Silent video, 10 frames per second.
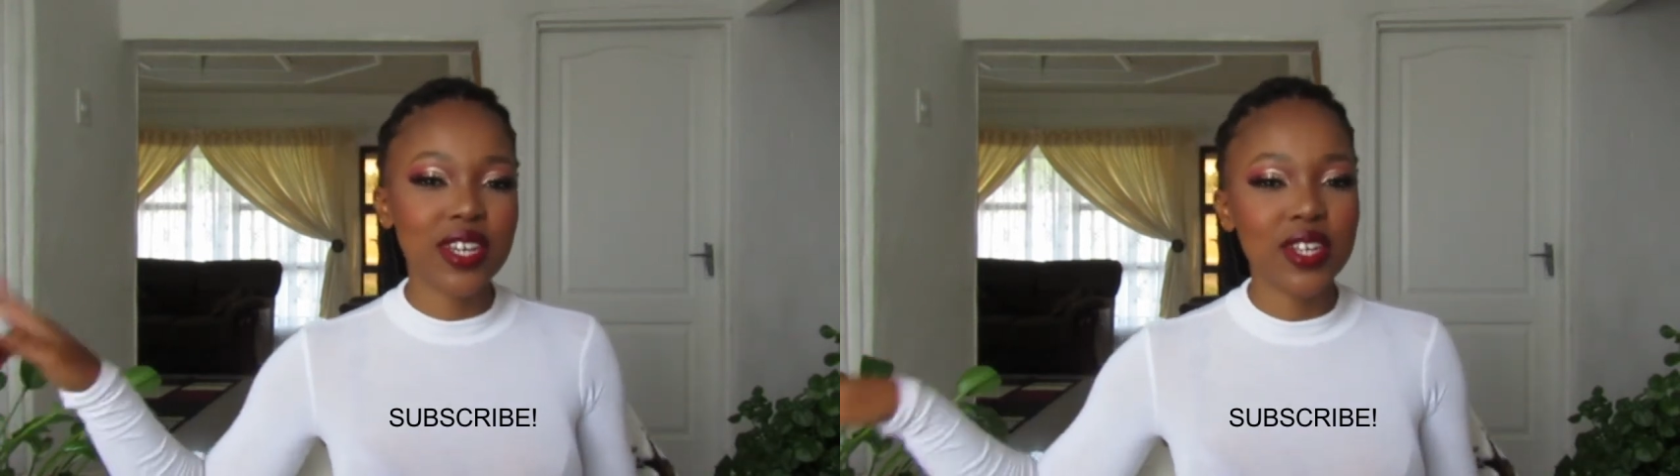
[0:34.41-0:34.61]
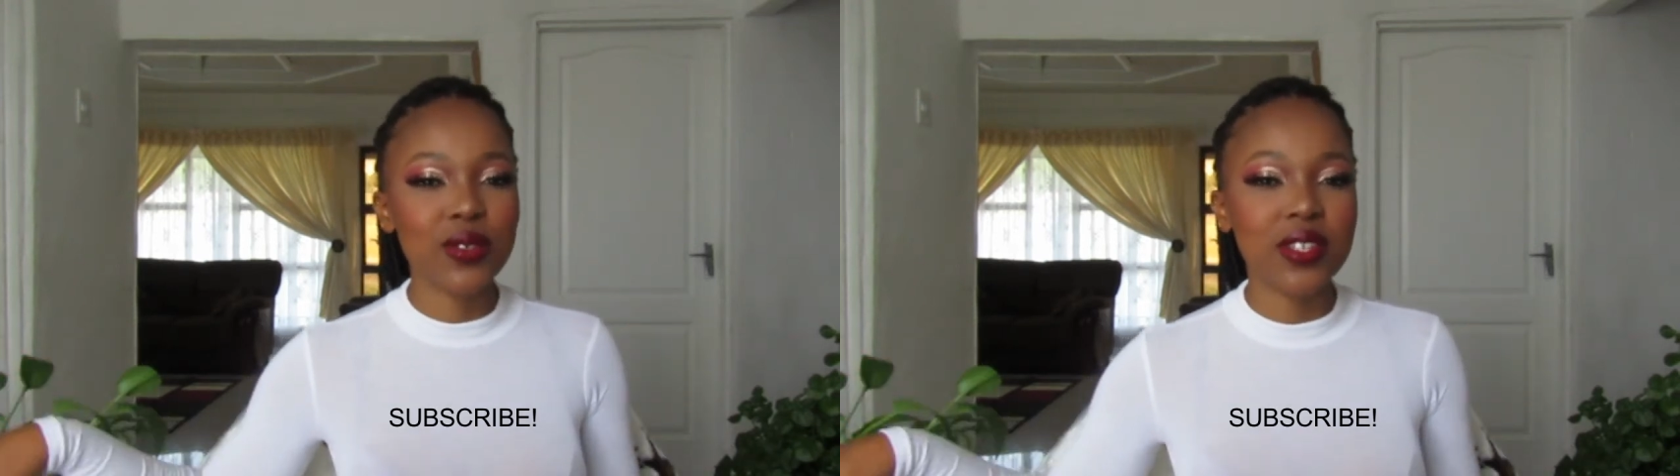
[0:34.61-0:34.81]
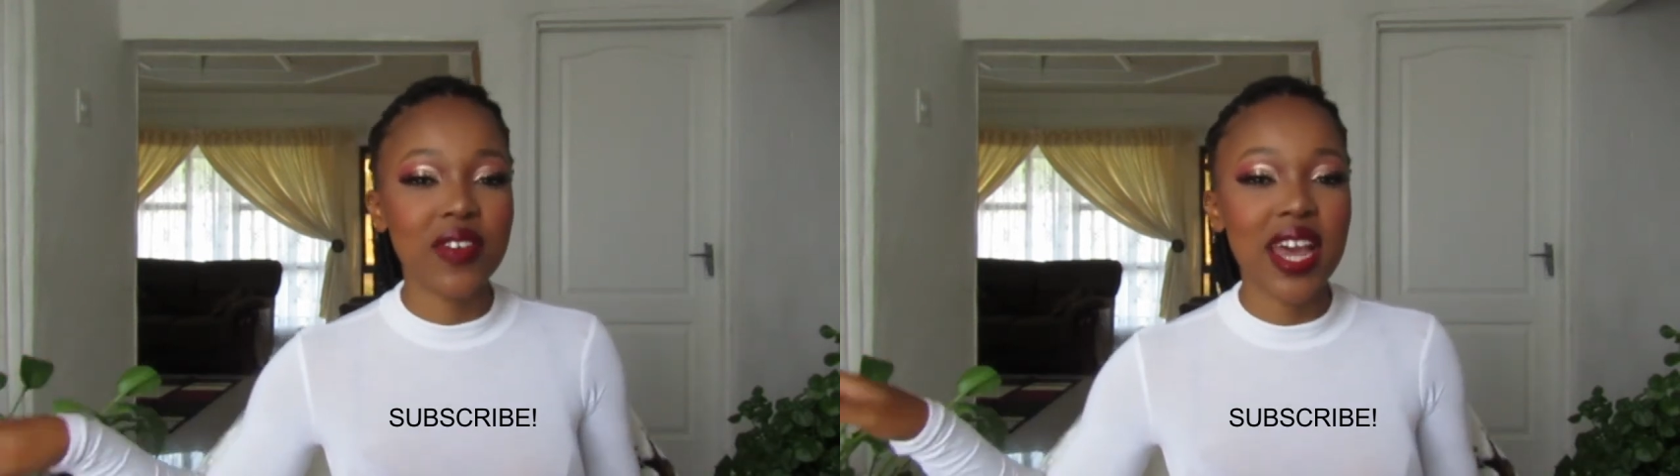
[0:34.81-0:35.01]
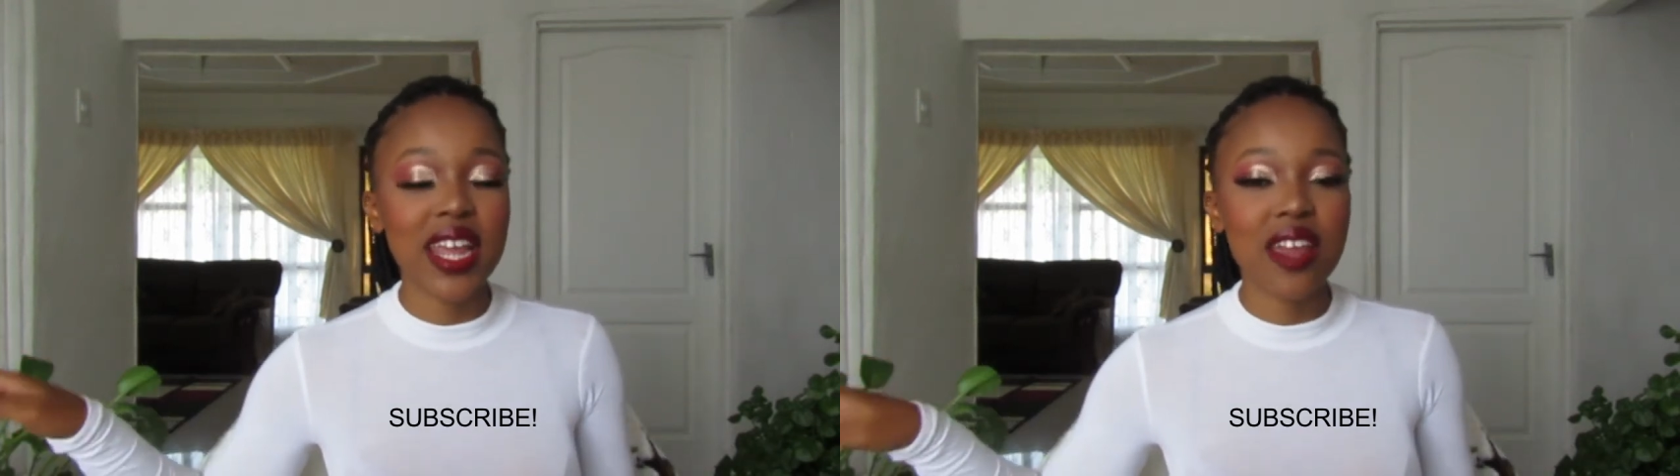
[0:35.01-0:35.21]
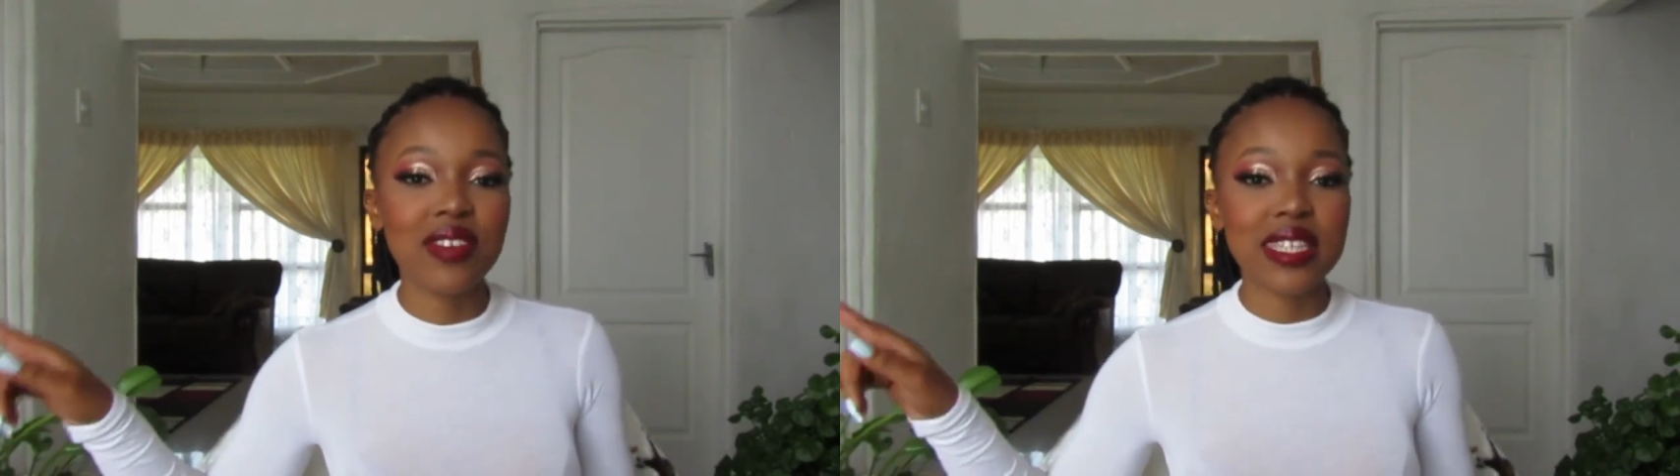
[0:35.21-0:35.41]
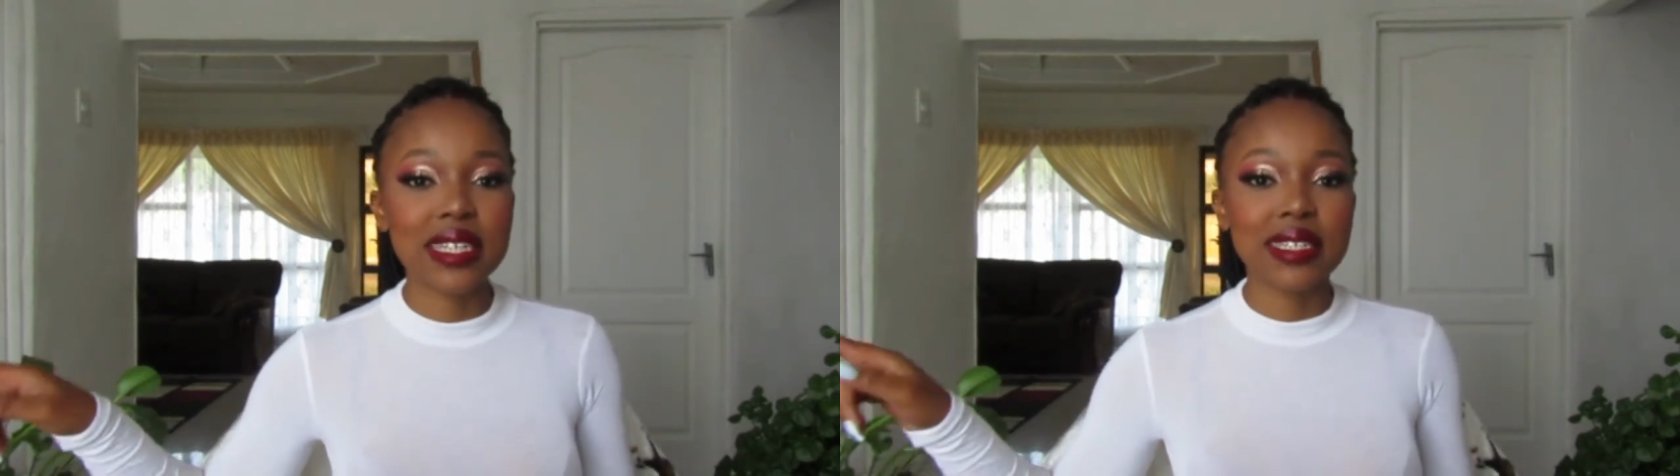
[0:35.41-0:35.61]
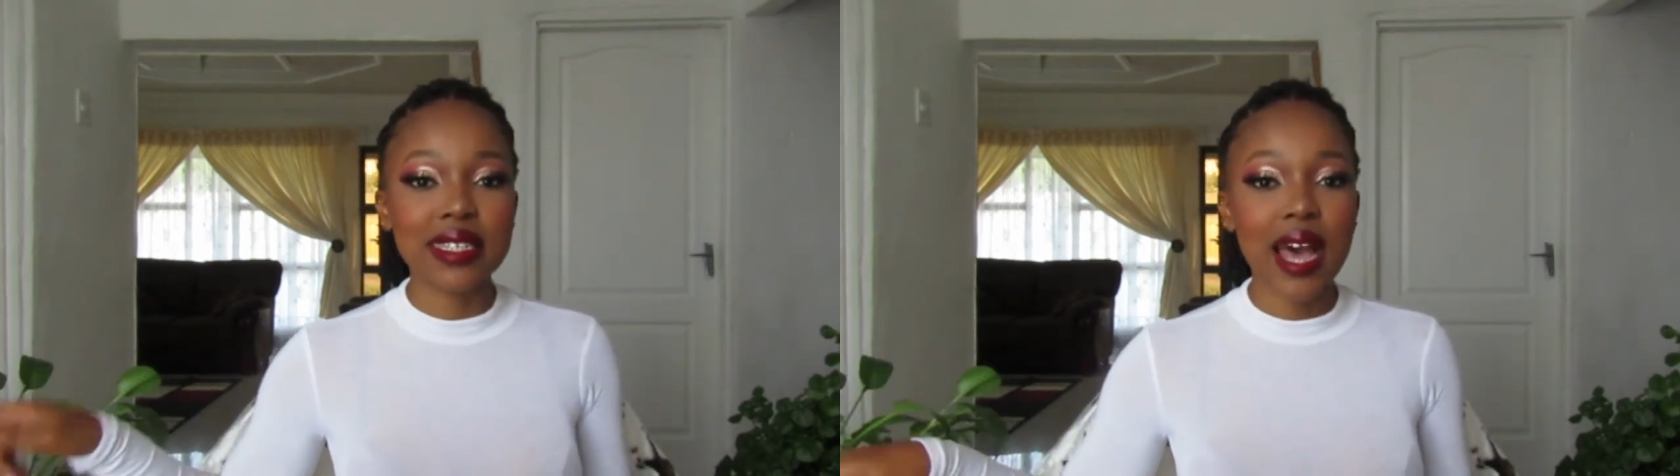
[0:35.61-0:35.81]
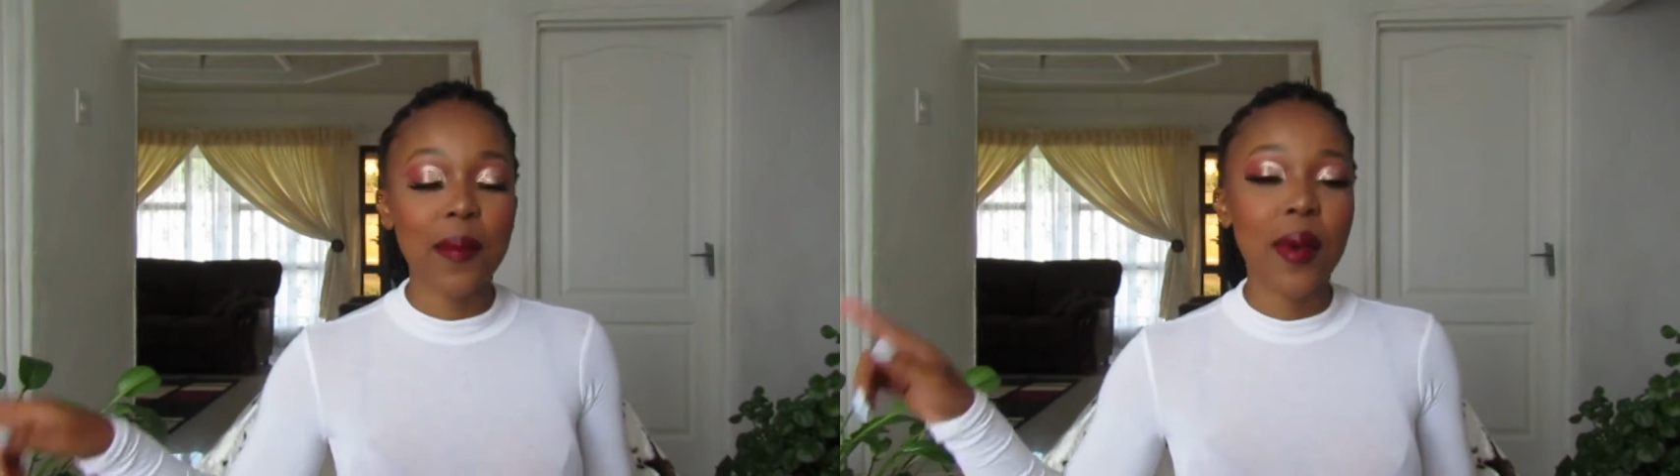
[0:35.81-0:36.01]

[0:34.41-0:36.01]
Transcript: you get notified every single time